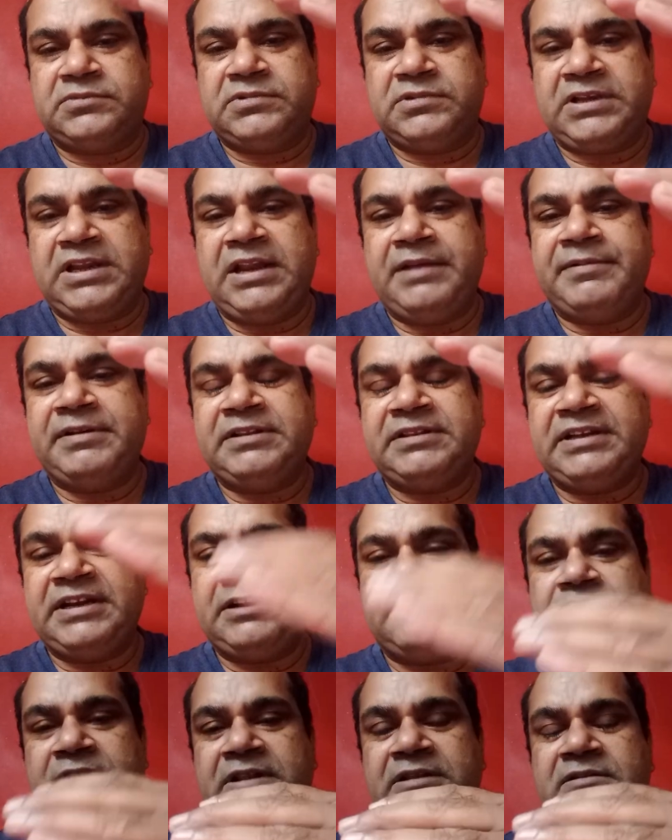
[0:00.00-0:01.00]
11th
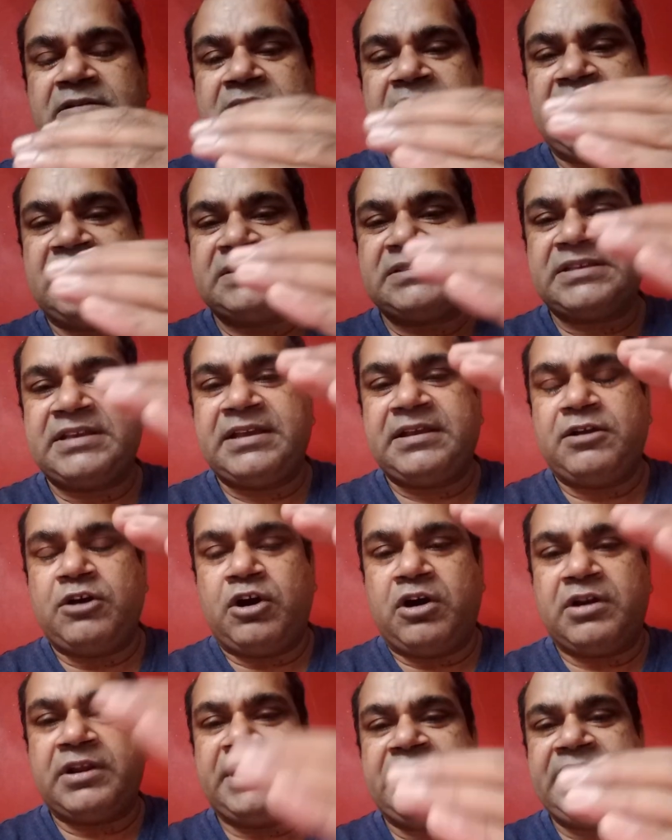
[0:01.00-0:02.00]
and 12th class
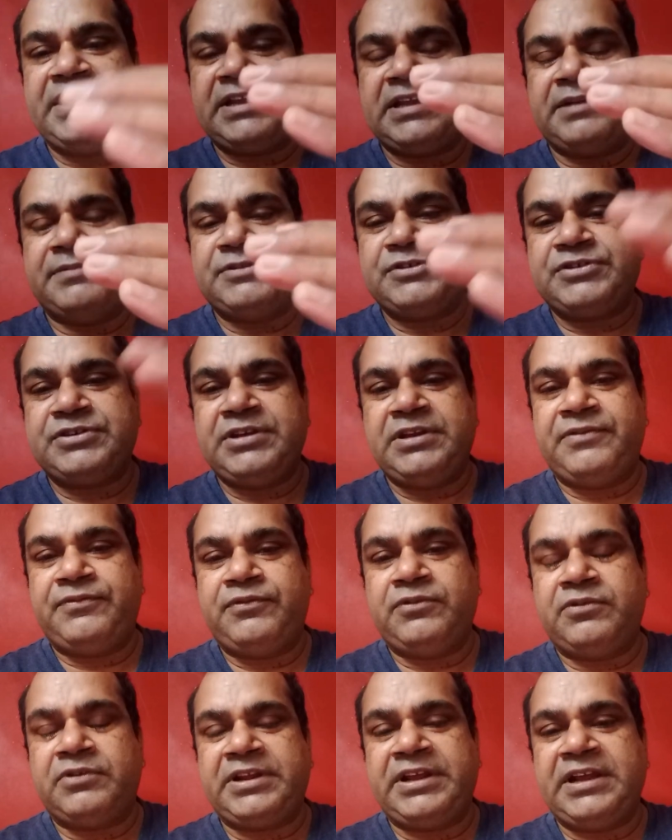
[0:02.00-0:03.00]
organic chemistry,
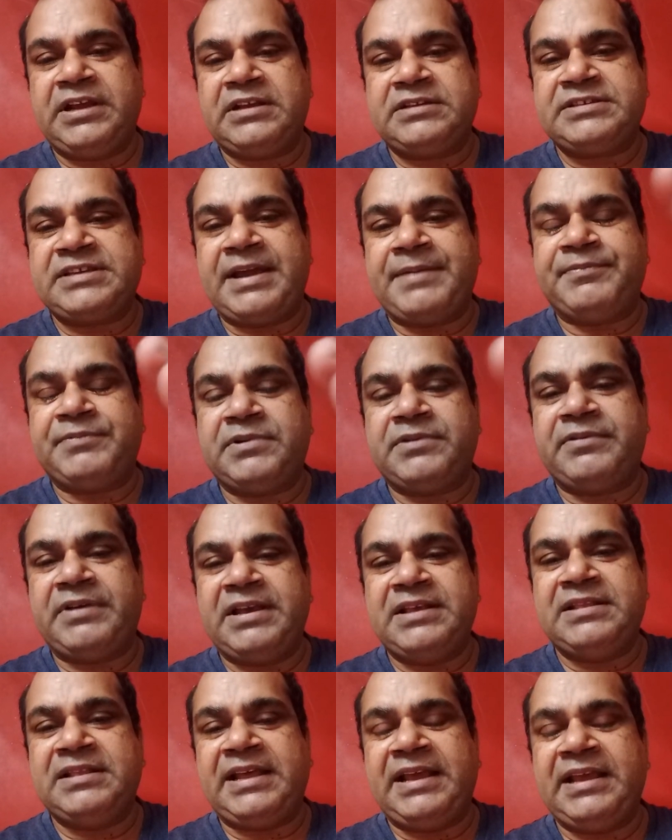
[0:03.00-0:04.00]
if you take chapter
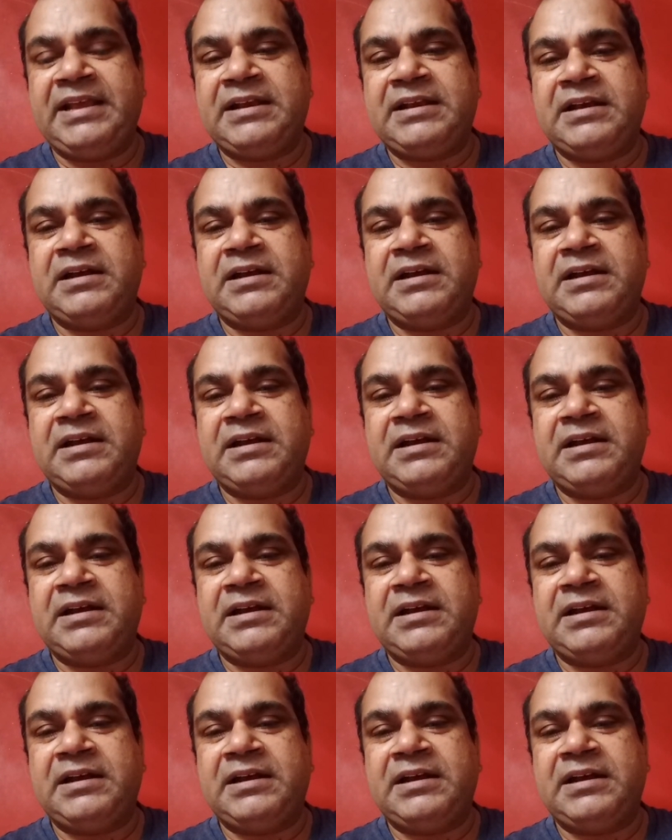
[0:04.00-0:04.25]
wise like